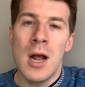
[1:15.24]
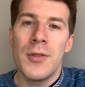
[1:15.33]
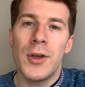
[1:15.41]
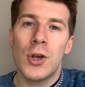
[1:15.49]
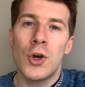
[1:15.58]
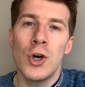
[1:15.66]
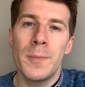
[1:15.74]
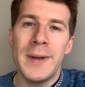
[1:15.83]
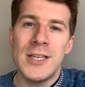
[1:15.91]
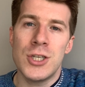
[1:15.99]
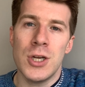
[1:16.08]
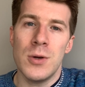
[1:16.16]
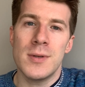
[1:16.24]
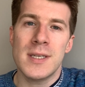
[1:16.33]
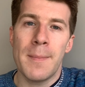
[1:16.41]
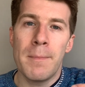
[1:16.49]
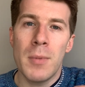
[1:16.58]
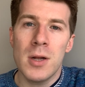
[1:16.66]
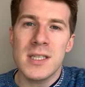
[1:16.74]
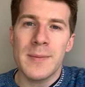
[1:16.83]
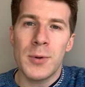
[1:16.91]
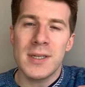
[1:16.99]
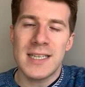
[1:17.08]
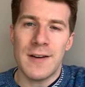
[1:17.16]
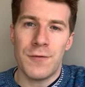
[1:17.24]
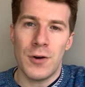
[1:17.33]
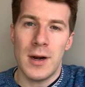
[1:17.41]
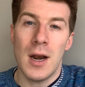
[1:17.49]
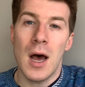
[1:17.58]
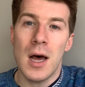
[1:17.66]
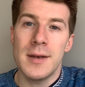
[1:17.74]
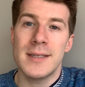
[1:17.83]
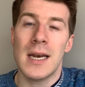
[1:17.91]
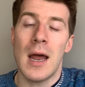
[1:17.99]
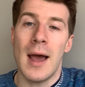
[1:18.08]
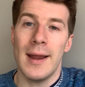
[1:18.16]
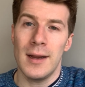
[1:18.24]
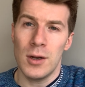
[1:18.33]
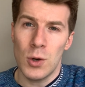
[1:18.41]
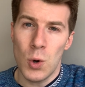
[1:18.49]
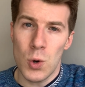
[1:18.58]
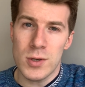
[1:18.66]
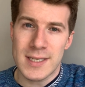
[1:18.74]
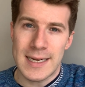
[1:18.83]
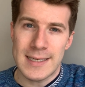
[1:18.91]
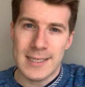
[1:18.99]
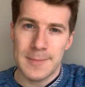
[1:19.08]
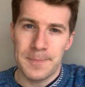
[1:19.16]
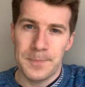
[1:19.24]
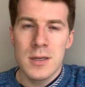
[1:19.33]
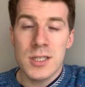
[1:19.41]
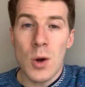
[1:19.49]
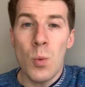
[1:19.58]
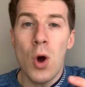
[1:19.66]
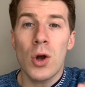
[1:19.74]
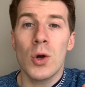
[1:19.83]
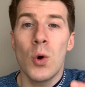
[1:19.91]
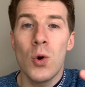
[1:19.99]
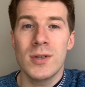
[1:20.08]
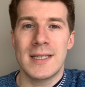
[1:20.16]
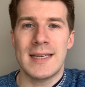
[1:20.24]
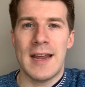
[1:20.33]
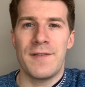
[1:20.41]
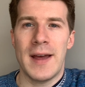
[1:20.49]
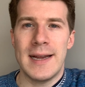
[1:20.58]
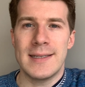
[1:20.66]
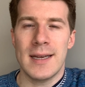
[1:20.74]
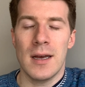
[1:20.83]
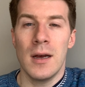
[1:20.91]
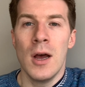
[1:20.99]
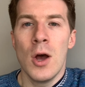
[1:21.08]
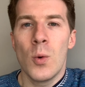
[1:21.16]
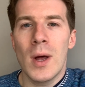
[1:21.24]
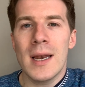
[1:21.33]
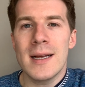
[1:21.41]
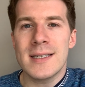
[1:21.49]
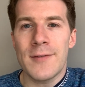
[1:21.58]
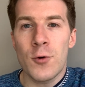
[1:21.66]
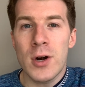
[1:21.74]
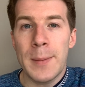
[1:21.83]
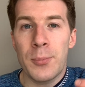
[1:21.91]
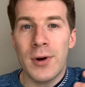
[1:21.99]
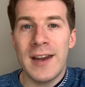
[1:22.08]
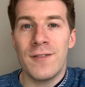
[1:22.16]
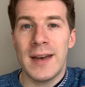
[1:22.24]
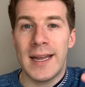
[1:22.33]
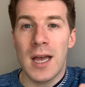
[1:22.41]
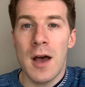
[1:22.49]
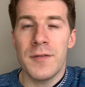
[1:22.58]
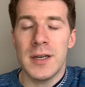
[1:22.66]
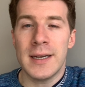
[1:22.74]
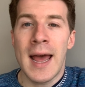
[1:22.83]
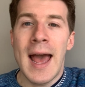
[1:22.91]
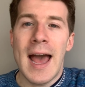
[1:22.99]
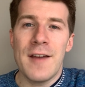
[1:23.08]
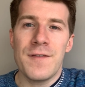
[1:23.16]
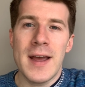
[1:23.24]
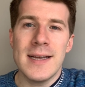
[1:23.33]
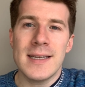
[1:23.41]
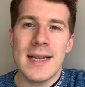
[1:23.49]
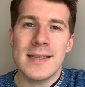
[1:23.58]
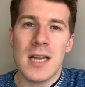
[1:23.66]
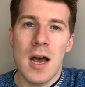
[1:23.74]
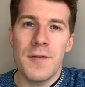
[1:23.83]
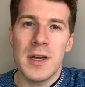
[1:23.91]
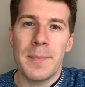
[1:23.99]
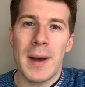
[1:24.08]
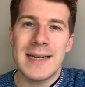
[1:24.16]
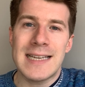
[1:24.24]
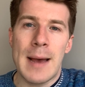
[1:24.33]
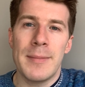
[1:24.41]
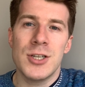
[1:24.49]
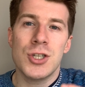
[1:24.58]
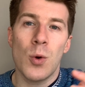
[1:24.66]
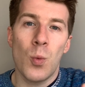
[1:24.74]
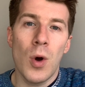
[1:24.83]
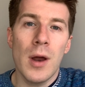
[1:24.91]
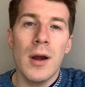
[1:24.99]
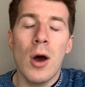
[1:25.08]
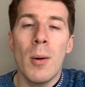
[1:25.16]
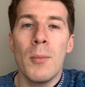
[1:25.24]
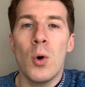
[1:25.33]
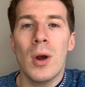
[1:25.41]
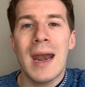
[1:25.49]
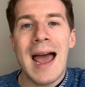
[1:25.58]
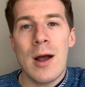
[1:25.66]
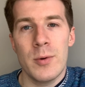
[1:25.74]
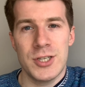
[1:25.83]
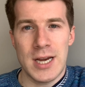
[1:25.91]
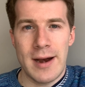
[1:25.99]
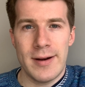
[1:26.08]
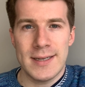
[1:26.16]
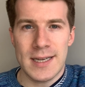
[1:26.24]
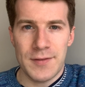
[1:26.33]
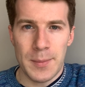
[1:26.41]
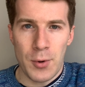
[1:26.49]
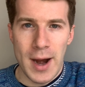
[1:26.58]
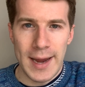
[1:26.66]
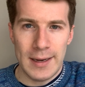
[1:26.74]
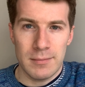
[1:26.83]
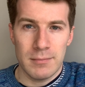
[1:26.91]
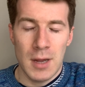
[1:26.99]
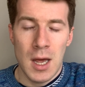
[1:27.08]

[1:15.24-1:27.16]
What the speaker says: that could be due to multiple different underlying causes. So what causes aphasia? Well, as I've already briefly covered, aphasia is covered by damage to one or more language areas of the brain.